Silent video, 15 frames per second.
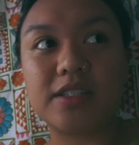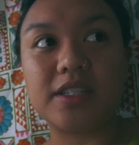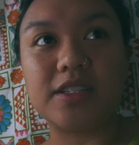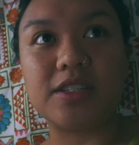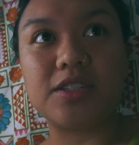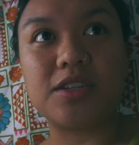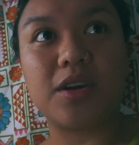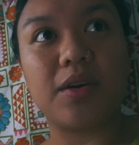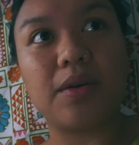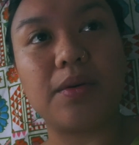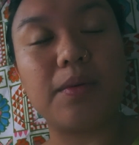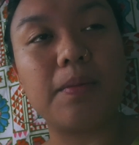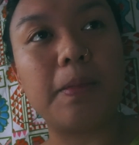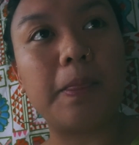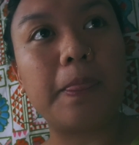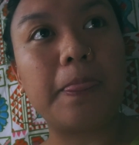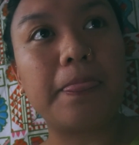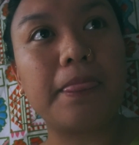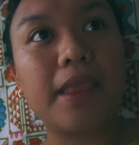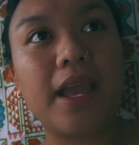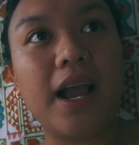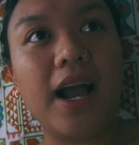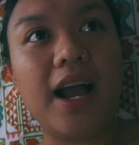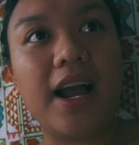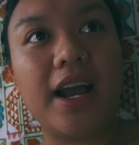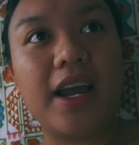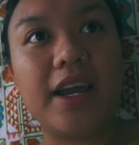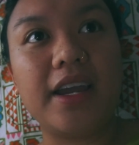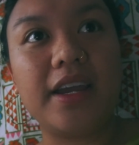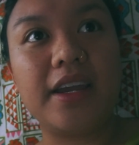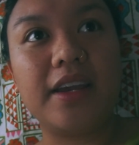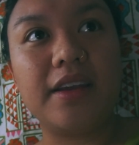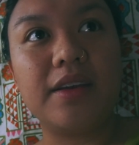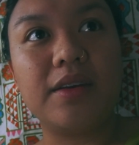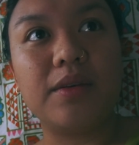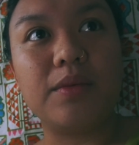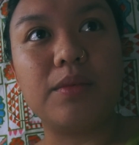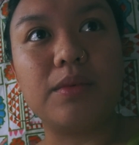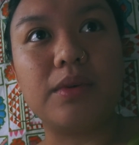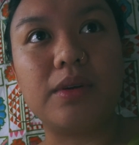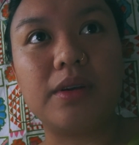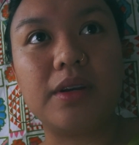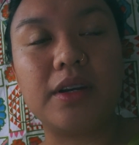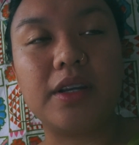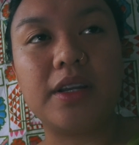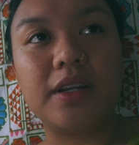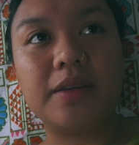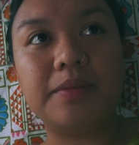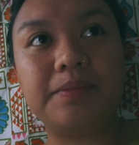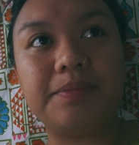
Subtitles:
And so I would